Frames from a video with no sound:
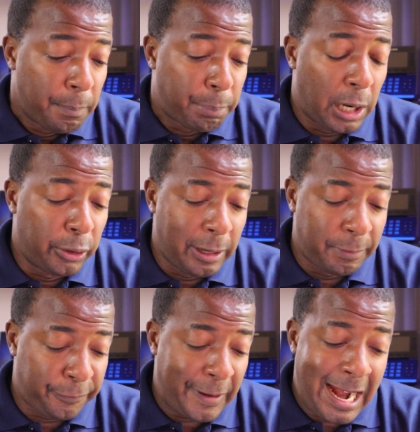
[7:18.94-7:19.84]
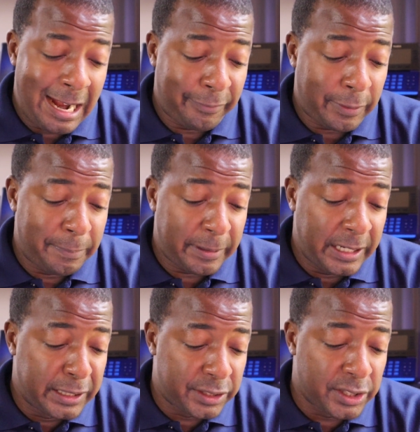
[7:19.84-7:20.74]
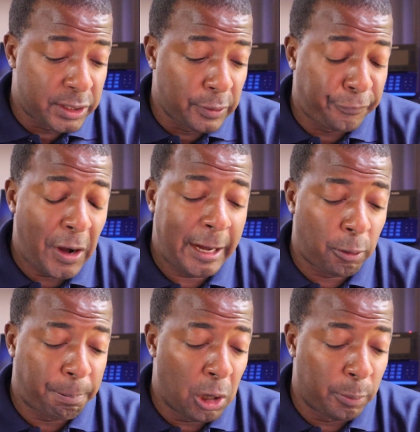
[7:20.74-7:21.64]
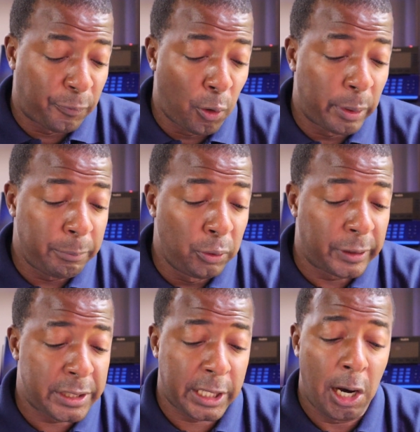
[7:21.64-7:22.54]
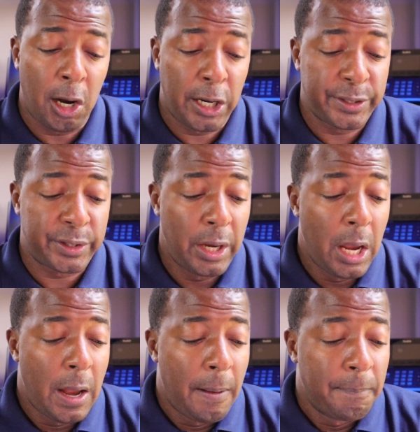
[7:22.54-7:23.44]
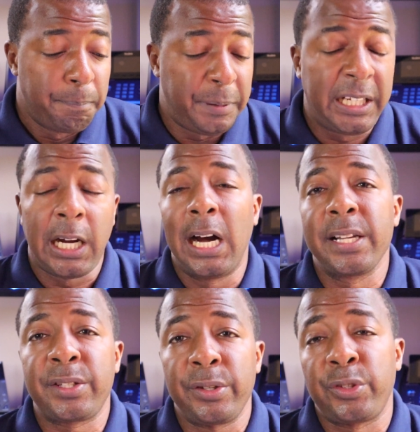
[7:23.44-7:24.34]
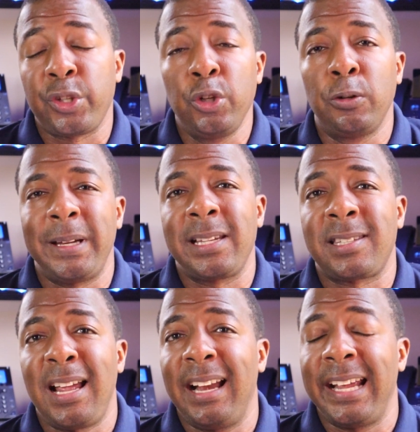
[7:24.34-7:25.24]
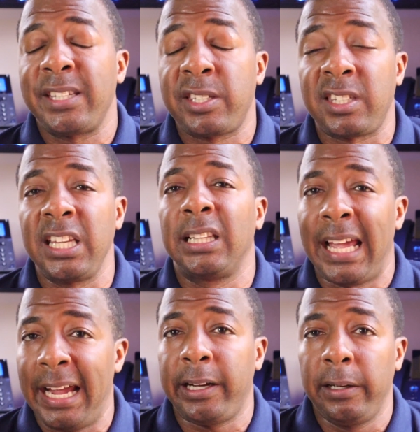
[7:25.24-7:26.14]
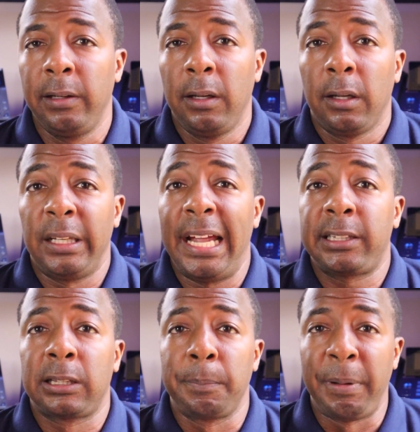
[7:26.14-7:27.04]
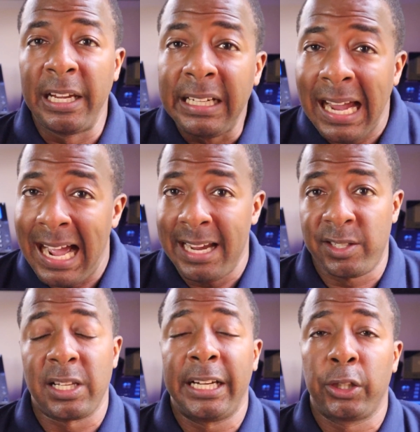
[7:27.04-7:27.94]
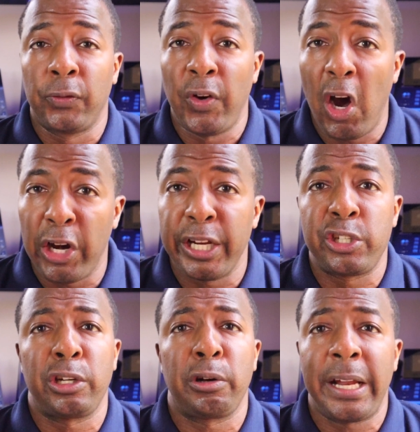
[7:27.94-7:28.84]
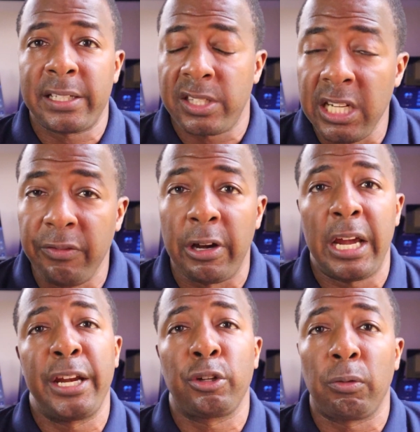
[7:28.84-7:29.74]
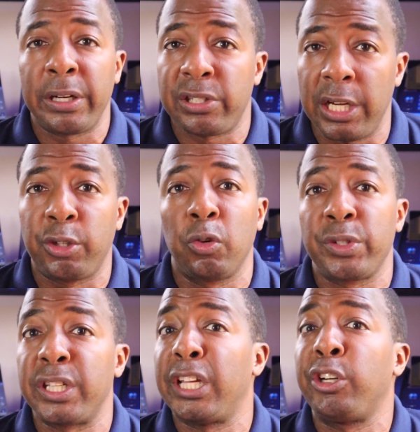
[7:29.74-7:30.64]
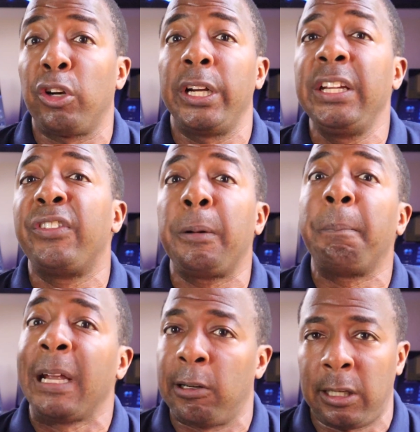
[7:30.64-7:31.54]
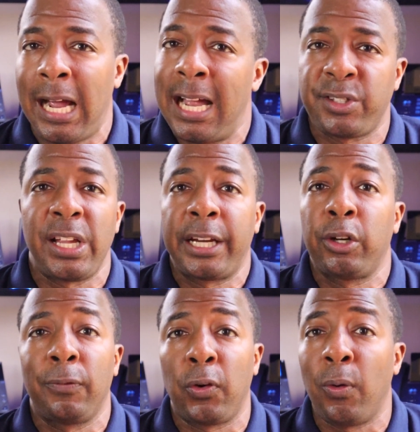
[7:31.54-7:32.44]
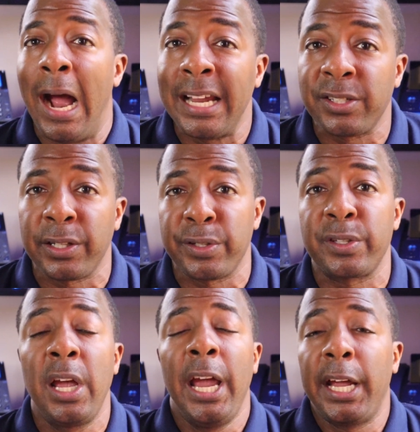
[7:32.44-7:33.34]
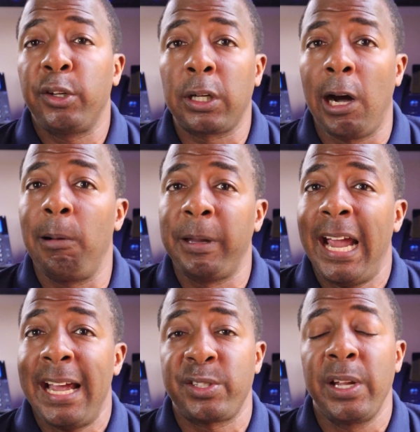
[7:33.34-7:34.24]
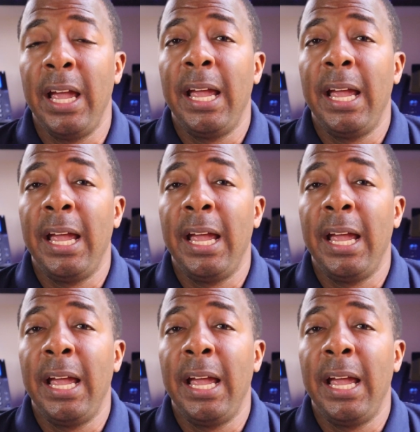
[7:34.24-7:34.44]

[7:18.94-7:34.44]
Pro number five, um, and this is the final pro before we move into cons. Because Zoom is not a CLEC, like the big guys, like your Vonage and your Nextiva and your Ring Centrals, and then your even bigger guys like your Verizons and your Comcast,